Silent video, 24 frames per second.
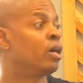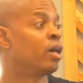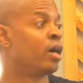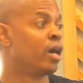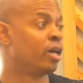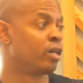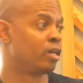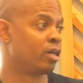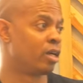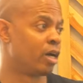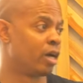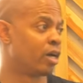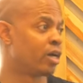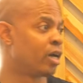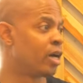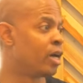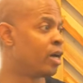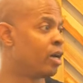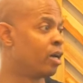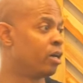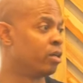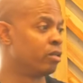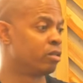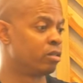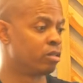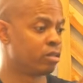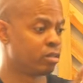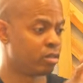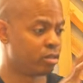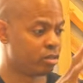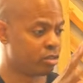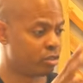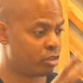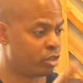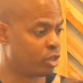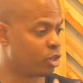And in Akan,
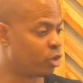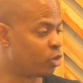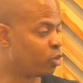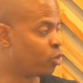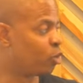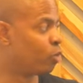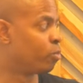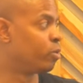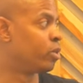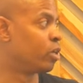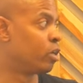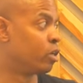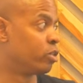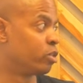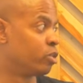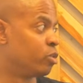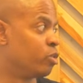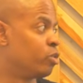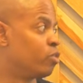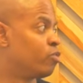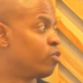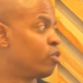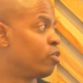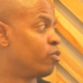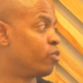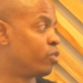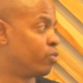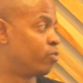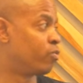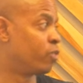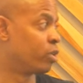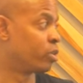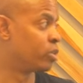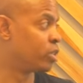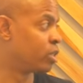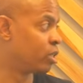the pool dolls are used for
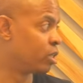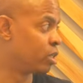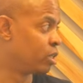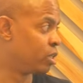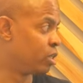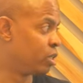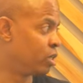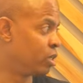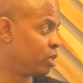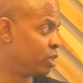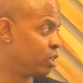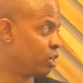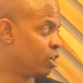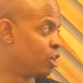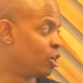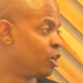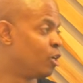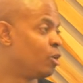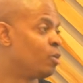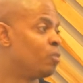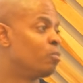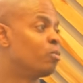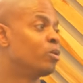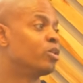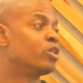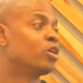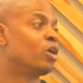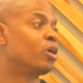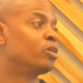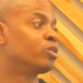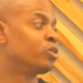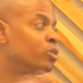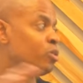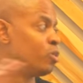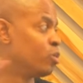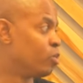fertility, but they're
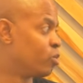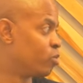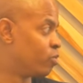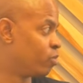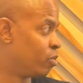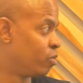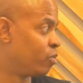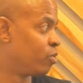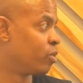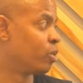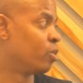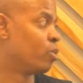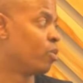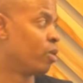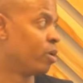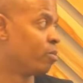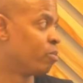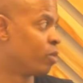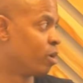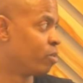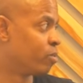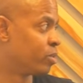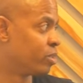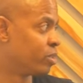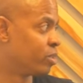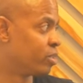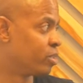also used for funerary purposes.